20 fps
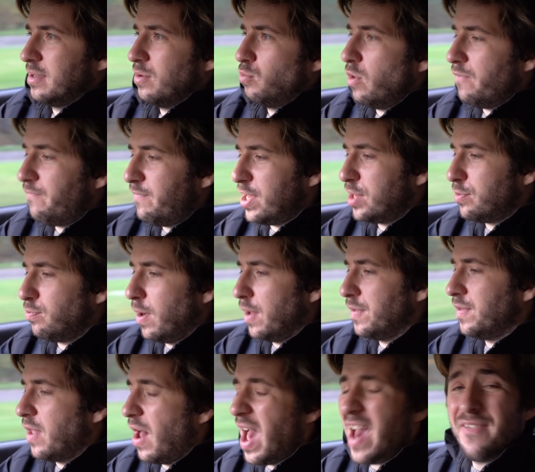With this
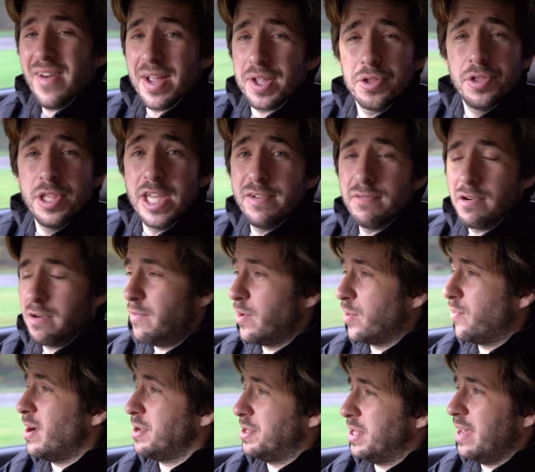one, I've had zero
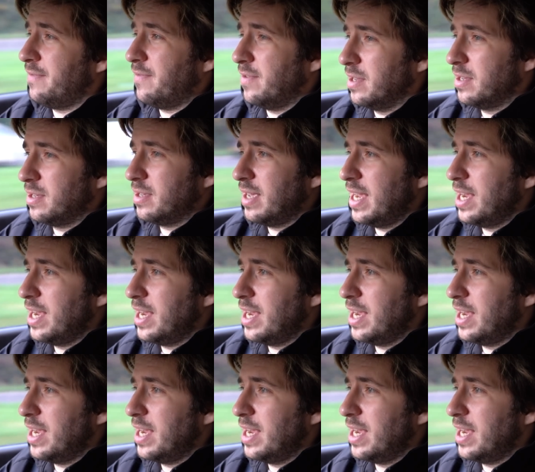regrets ever.